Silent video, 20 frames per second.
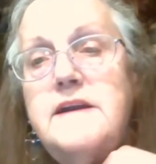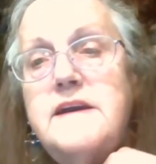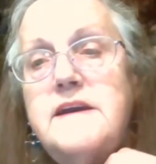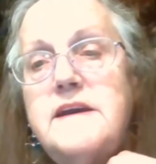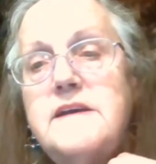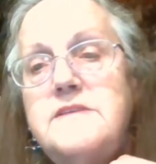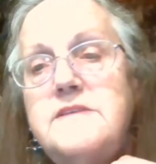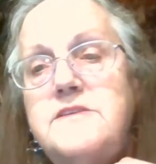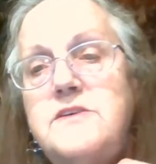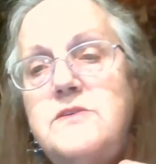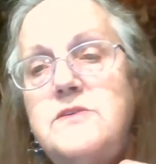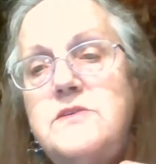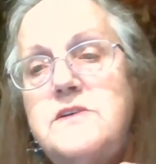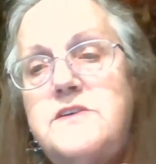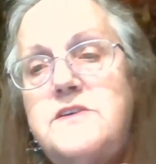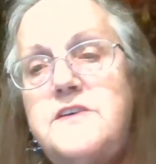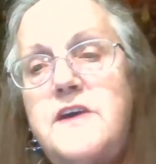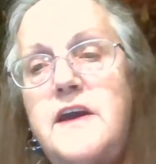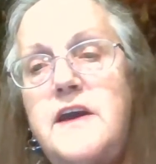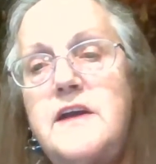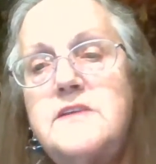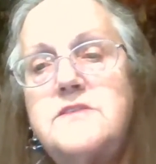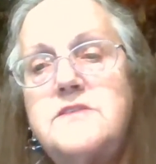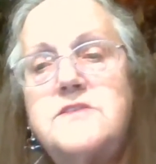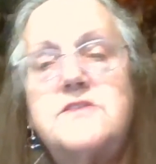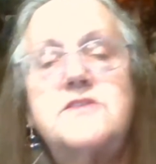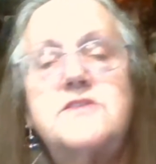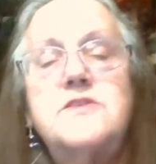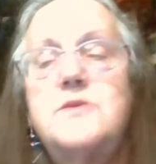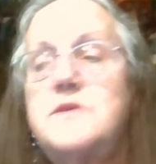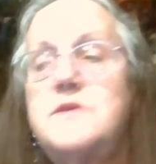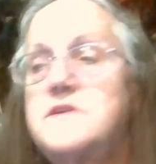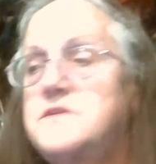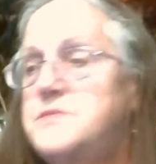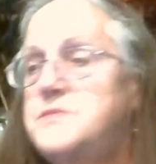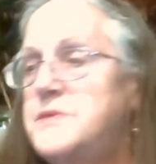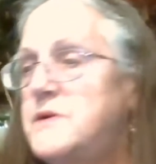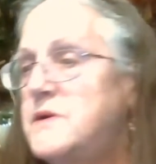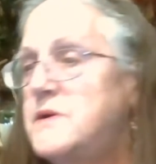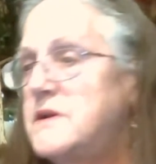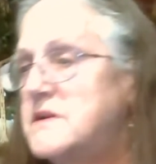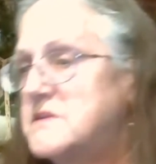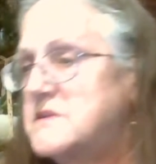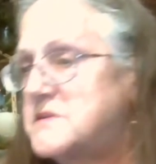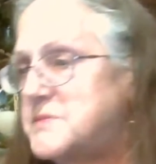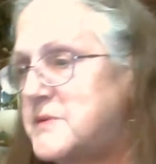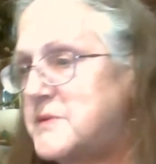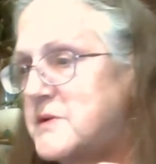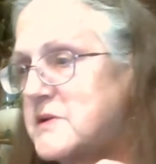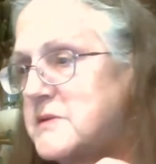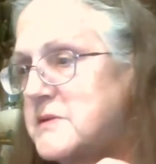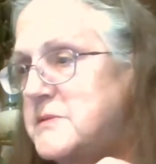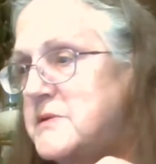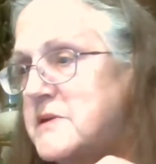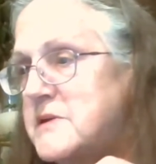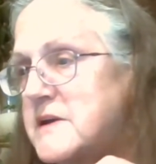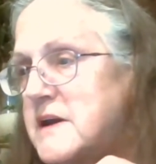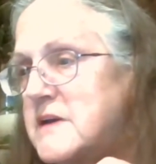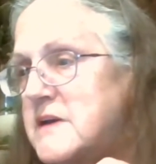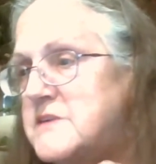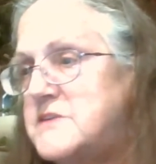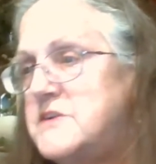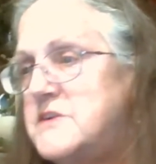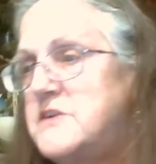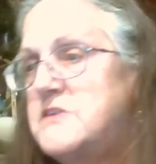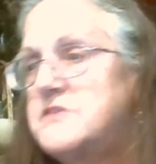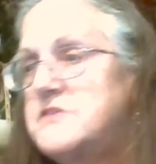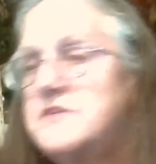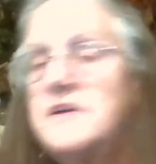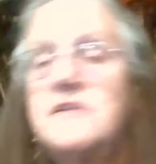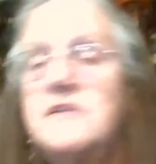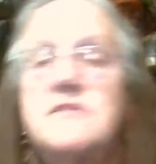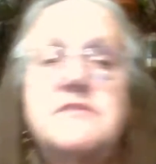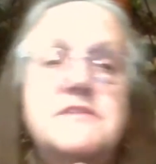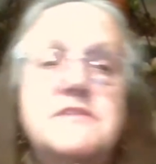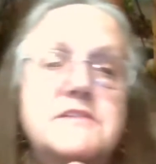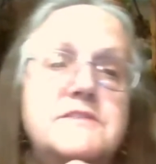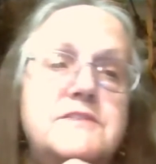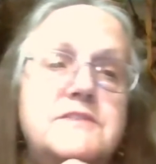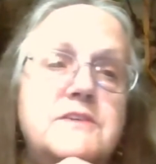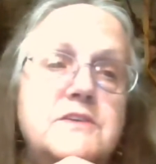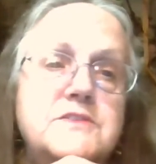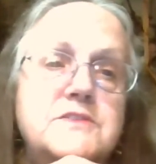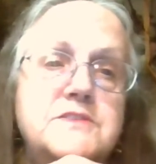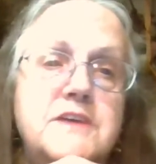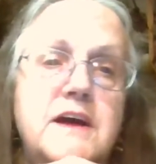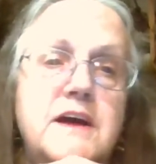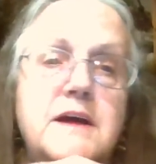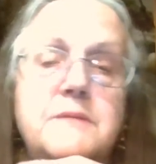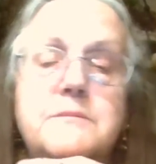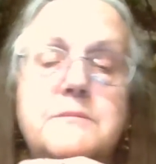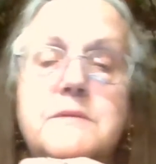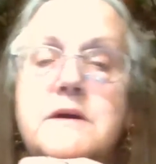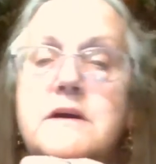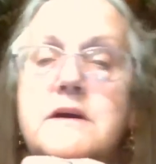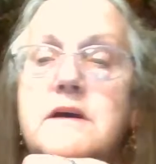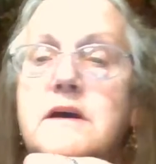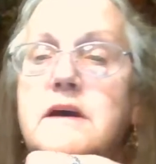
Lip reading: it gives you the chance to experience spirit communication yourself for the first time.